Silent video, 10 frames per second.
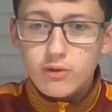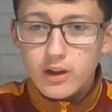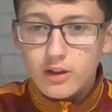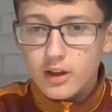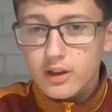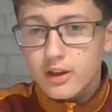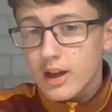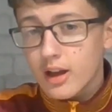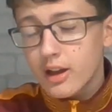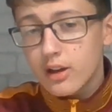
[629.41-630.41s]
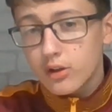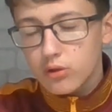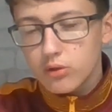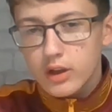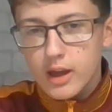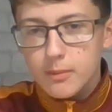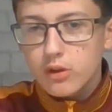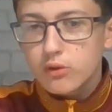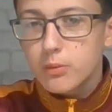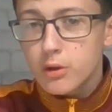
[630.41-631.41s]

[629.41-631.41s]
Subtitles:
and he had a good game distribution